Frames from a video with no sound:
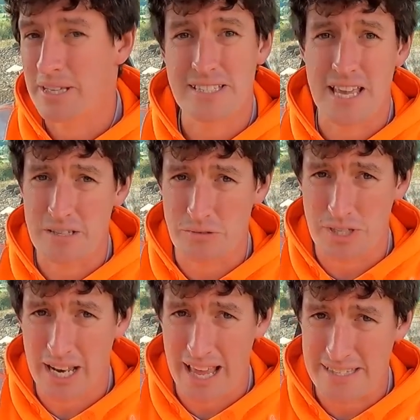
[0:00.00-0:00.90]
Cassette
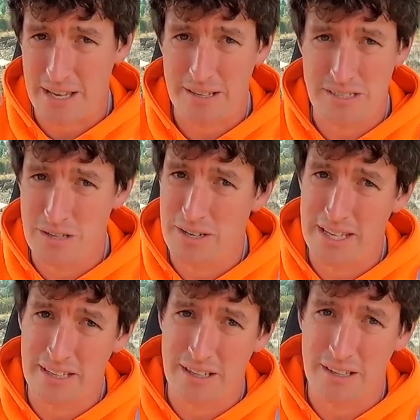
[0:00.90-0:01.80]
saws are classic because you
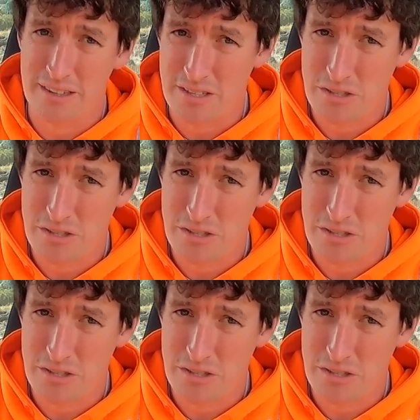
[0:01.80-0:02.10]
need the